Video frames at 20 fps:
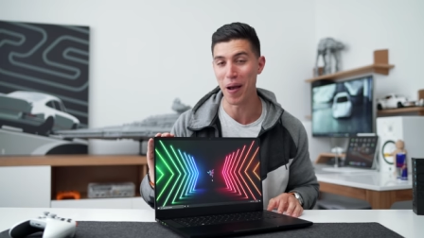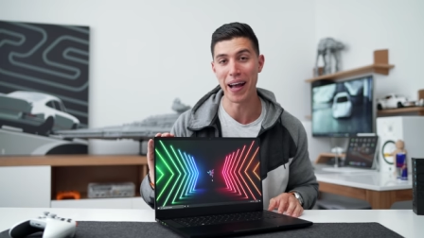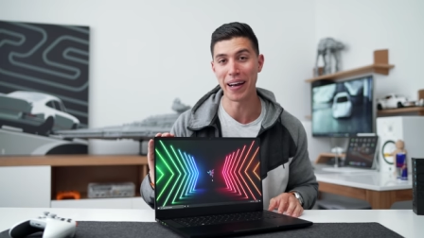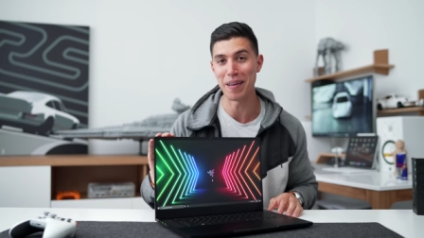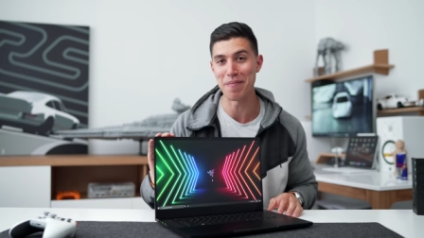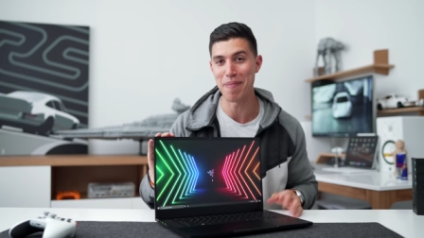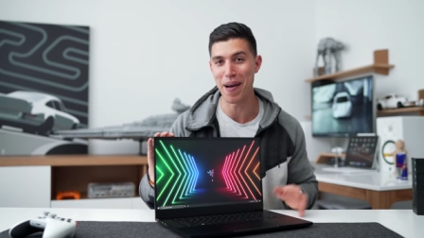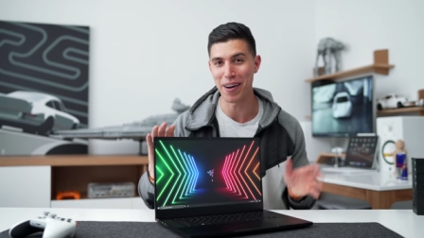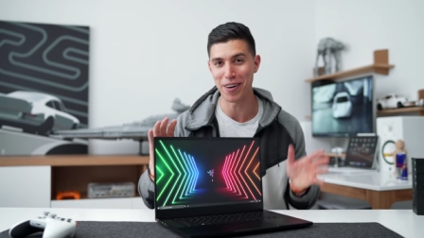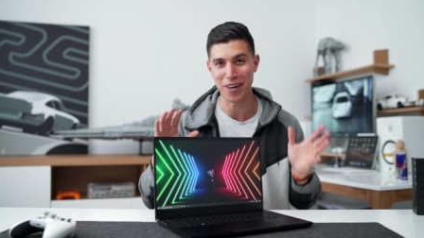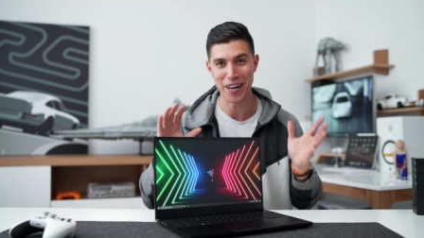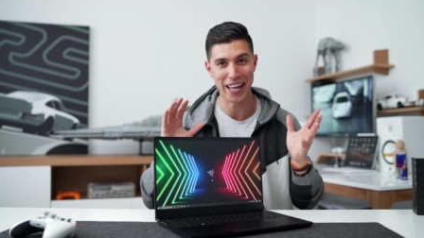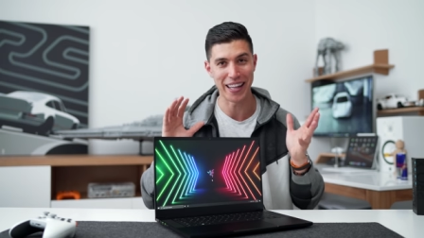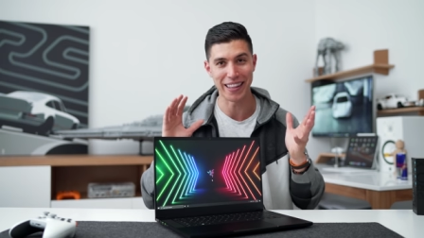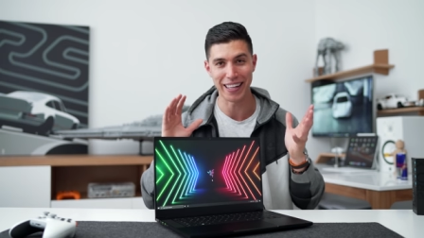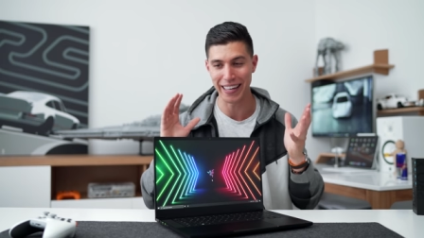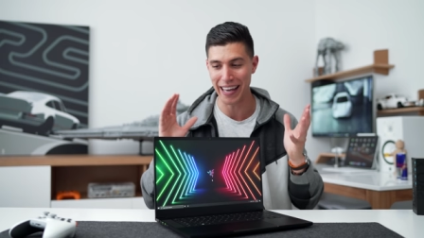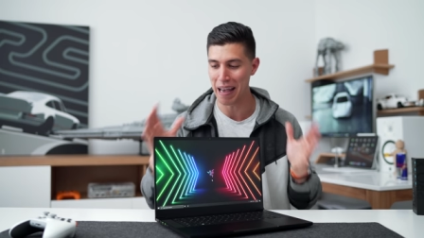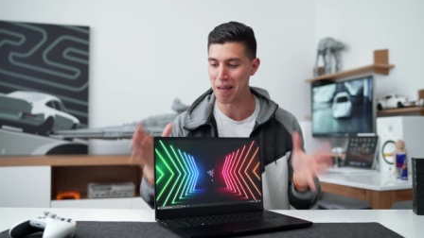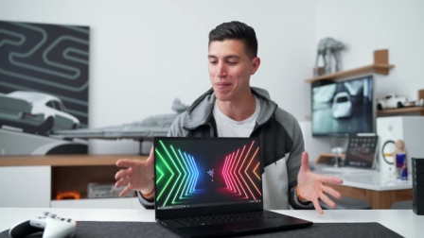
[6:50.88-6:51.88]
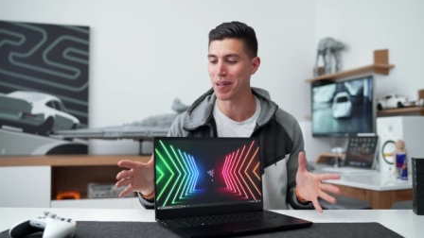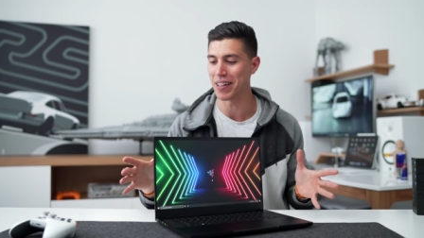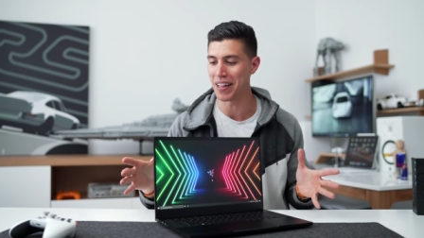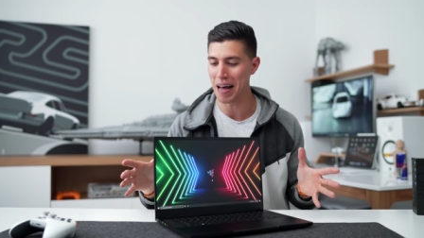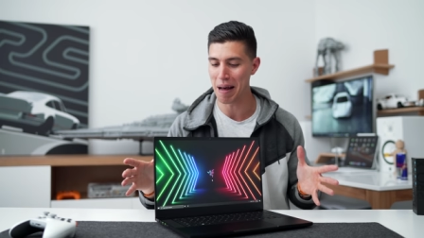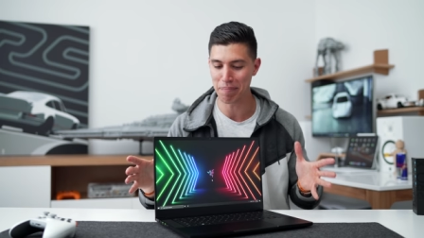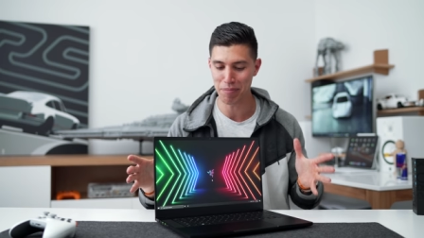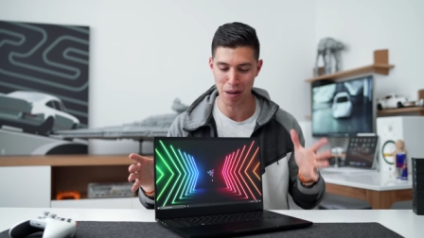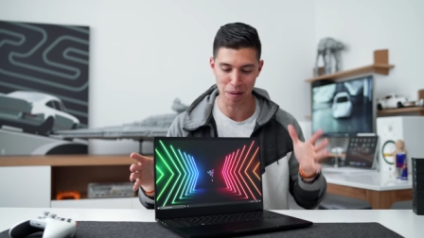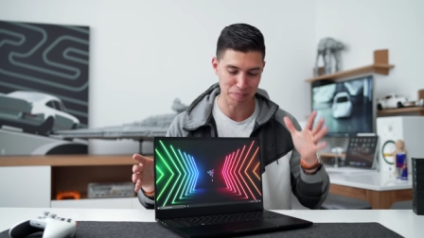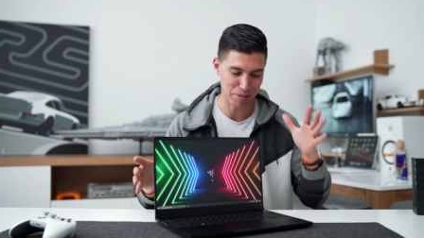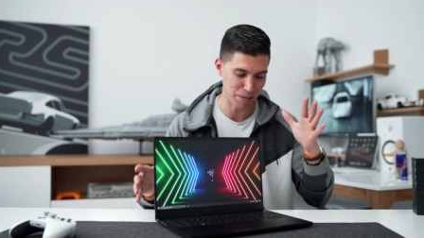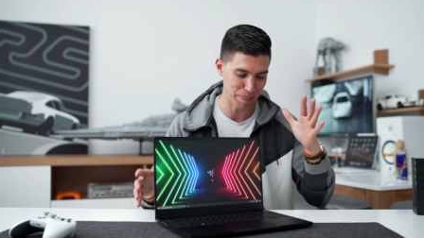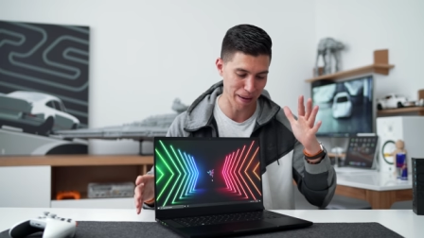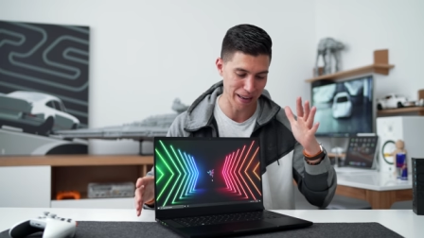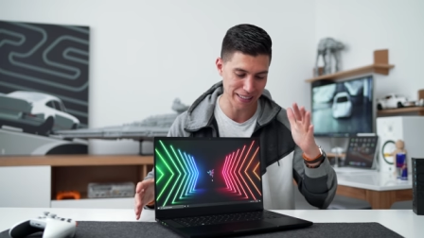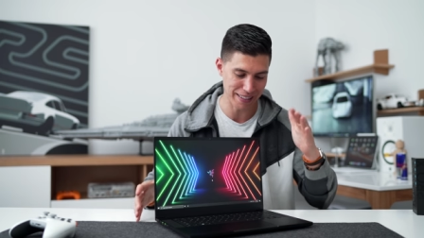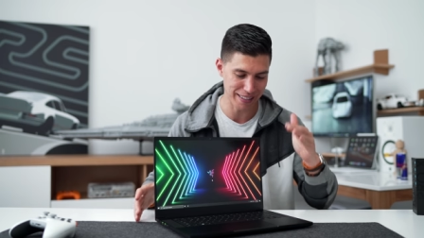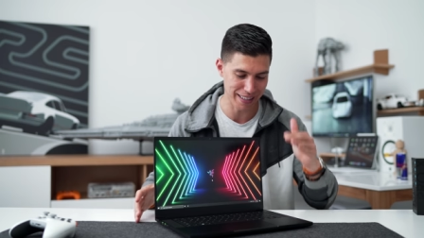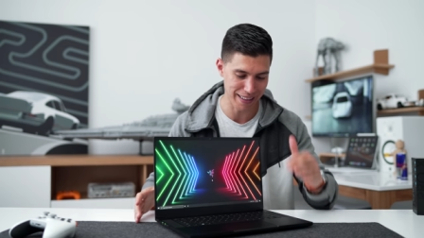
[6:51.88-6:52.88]
any better in the gaming laptop
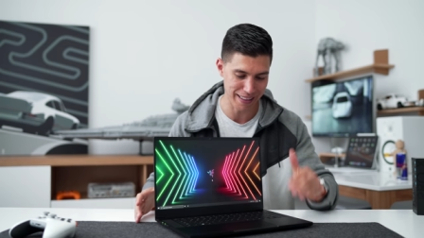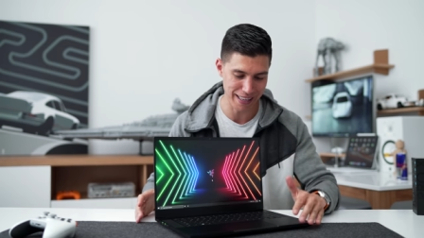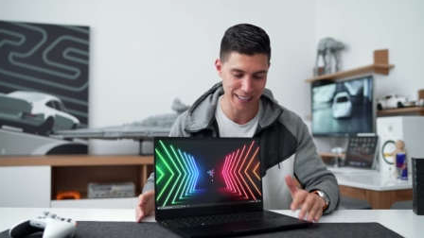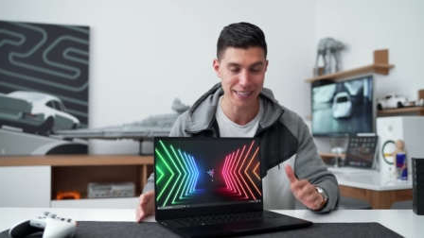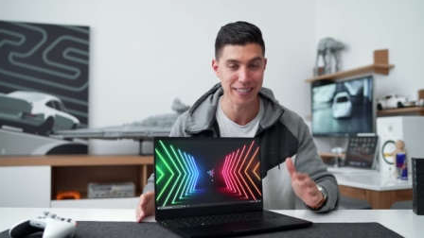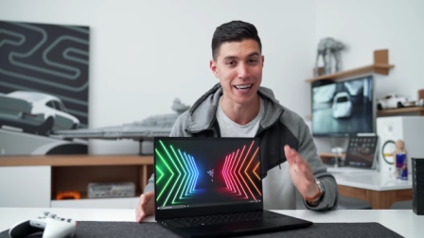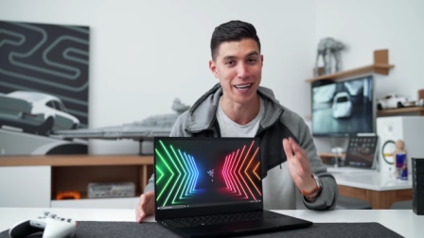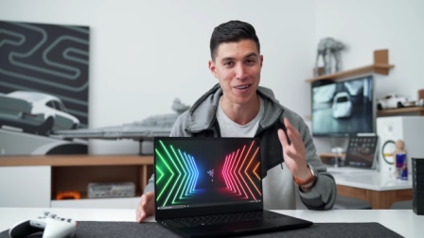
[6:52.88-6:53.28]
space than this. I